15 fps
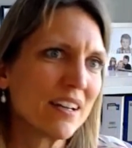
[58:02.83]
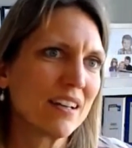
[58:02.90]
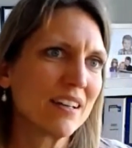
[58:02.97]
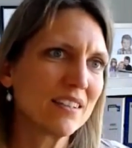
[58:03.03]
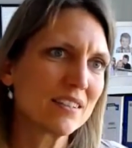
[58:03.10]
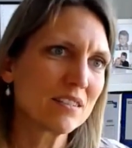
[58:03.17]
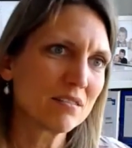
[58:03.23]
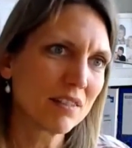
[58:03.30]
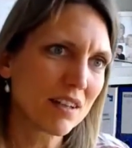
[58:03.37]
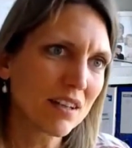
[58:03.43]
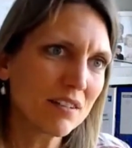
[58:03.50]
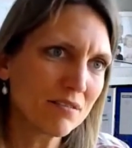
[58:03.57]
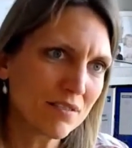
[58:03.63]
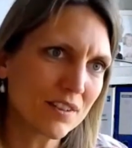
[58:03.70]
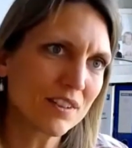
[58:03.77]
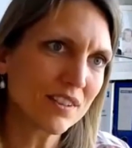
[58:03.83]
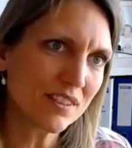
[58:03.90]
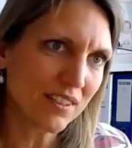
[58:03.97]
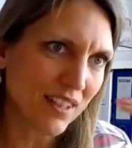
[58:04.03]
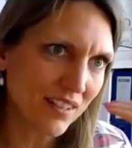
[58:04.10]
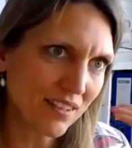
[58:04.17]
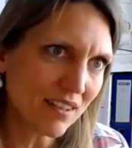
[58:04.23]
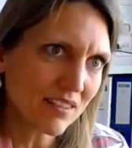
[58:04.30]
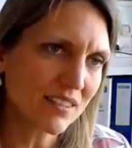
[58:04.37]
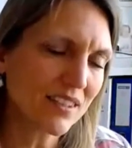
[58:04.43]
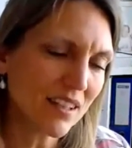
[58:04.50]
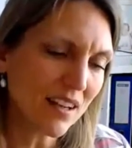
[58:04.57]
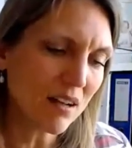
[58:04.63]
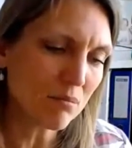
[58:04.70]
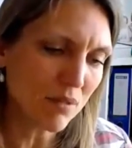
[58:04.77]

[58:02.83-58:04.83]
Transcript: is to really first set up